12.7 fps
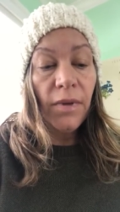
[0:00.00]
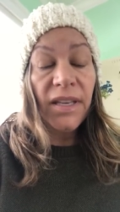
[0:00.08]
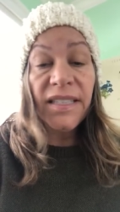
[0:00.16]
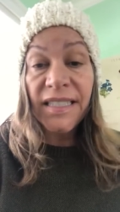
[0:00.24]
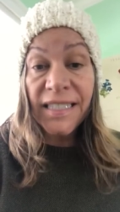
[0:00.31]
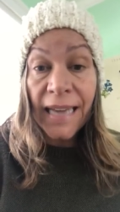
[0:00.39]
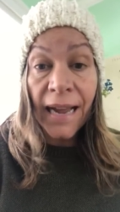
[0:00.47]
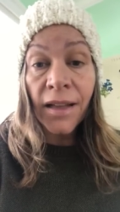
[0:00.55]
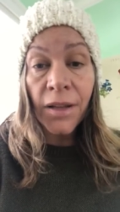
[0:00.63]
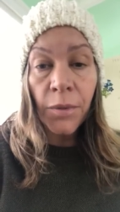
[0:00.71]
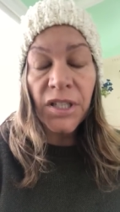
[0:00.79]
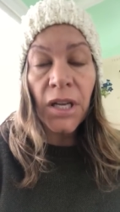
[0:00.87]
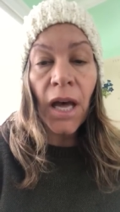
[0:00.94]

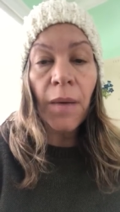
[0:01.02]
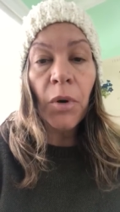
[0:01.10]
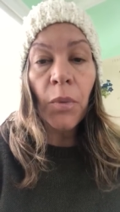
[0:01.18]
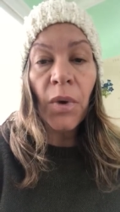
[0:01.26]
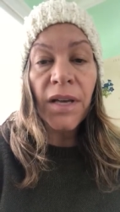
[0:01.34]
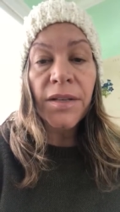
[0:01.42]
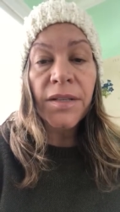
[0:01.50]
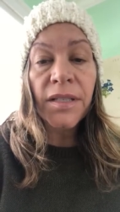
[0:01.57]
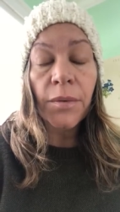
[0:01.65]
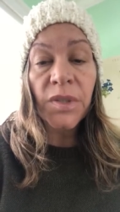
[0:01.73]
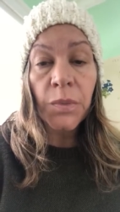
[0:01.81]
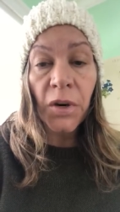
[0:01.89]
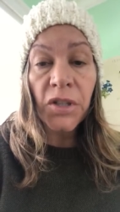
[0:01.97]
exactly what time it was. I
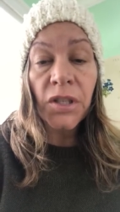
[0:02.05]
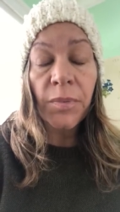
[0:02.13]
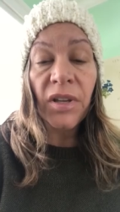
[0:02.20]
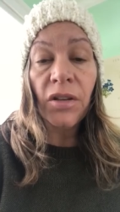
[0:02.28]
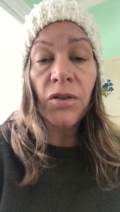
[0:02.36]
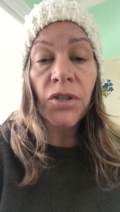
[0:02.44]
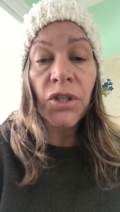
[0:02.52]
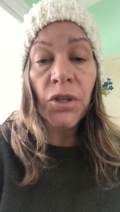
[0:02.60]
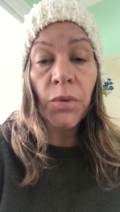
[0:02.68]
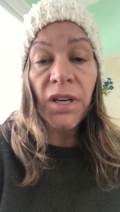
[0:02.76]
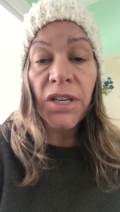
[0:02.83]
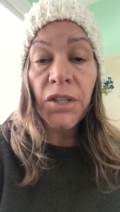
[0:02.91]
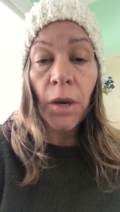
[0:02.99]
was worshiping
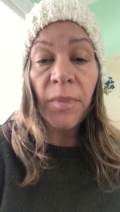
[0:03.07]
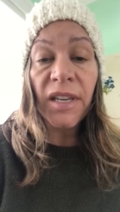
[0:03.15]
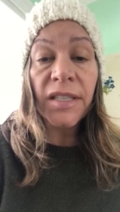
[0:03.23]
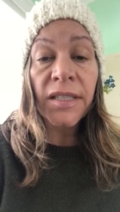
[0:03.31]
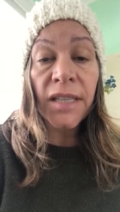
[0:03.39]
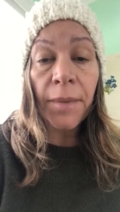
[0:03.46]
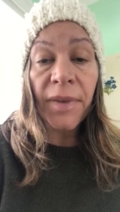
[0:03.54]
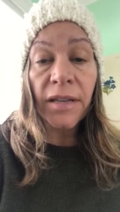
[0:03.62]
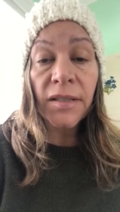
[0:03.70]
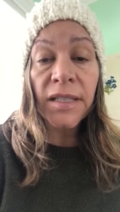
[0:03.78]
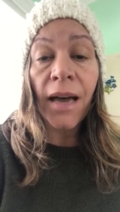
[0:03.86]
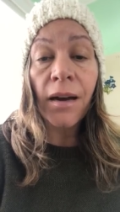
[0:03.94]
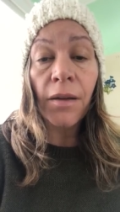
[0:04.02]
Yeshua. He told me to step
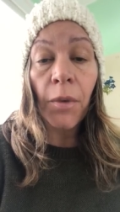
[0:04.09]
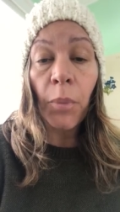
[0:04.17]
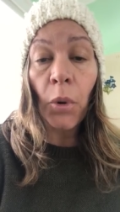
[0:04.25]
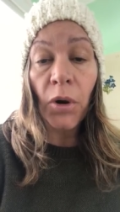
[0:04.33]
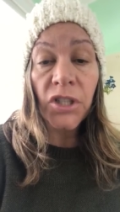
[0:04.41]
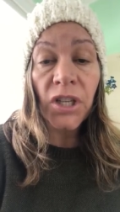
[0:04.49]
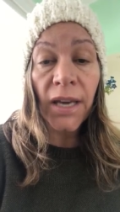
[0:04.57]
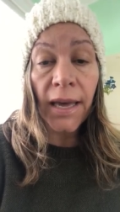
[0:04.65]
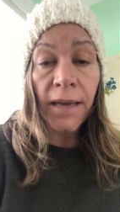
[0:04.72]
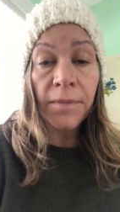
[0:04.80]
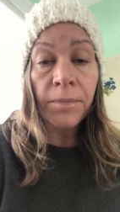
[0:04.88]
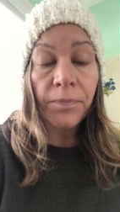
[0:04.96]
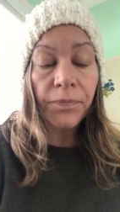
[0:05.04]
outside on the porch
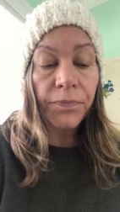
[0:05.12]
again.